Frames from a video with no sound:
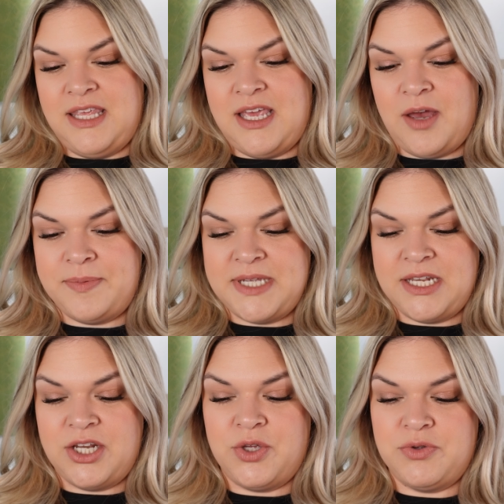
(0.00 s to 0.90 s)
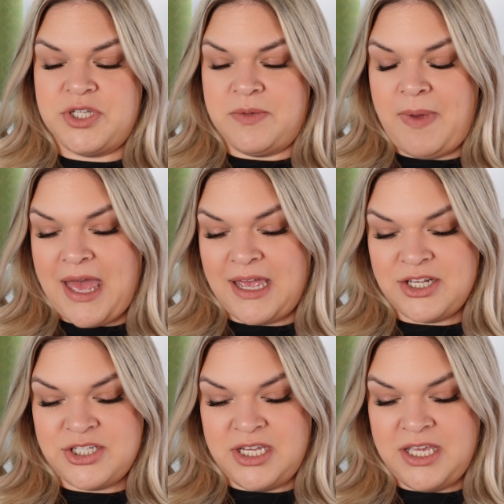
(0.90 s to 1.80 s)
the updated Gucci
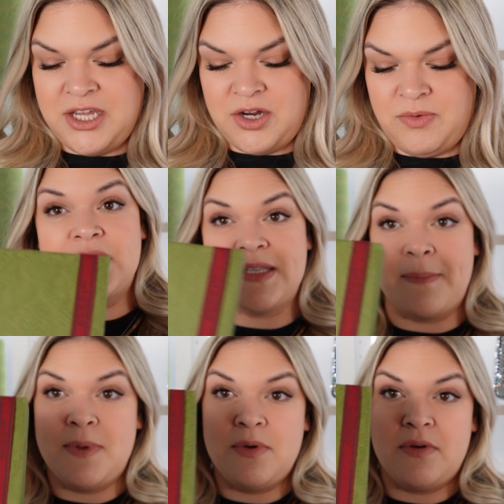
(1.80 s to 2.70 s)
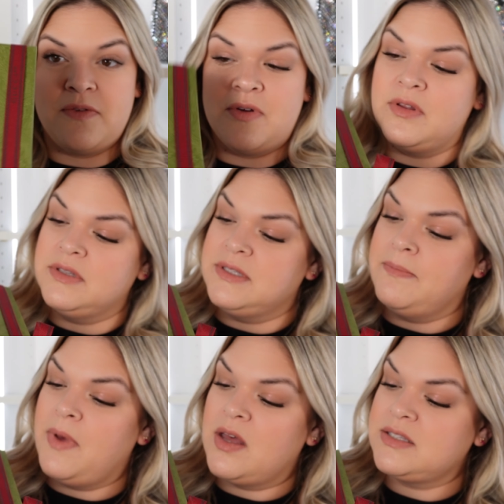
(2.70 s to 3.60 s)
packaging here. This beautiful
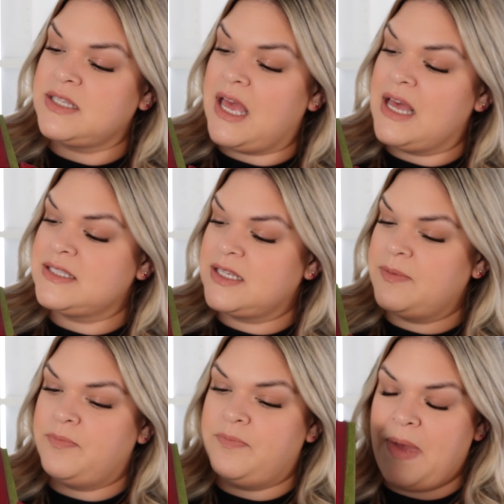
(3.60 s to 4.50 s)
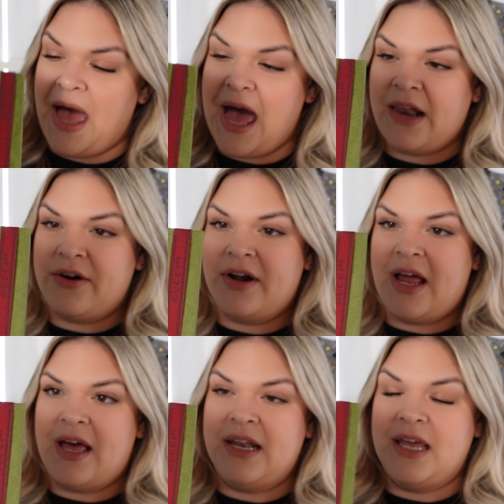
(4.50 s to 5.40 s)
Damask-esque pattern
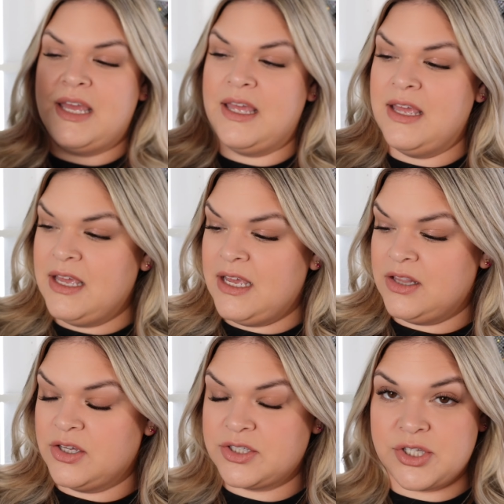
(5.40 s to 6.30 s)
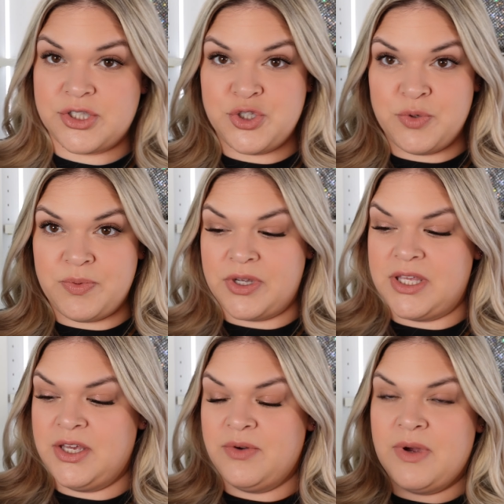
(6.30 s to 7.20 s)
on it. Looks super
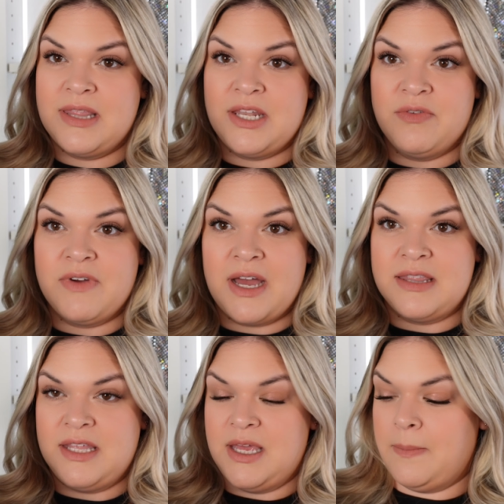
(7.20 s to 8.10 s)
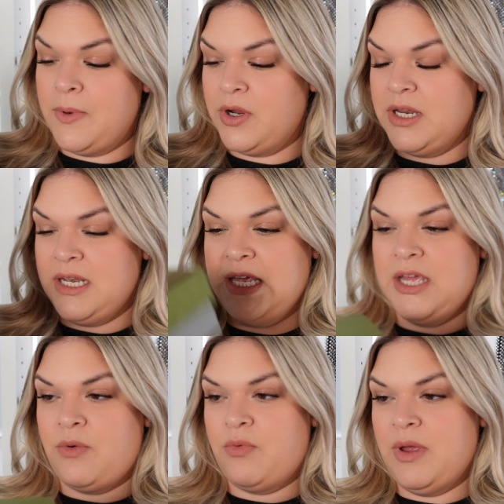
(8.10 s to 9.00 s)
cute. And then you've got the burgundy
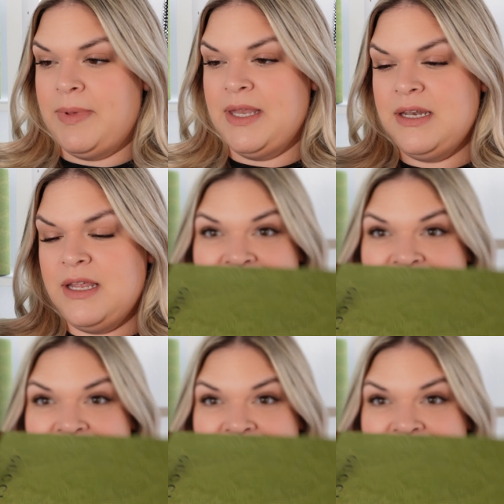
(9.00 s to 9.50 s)
ribbon.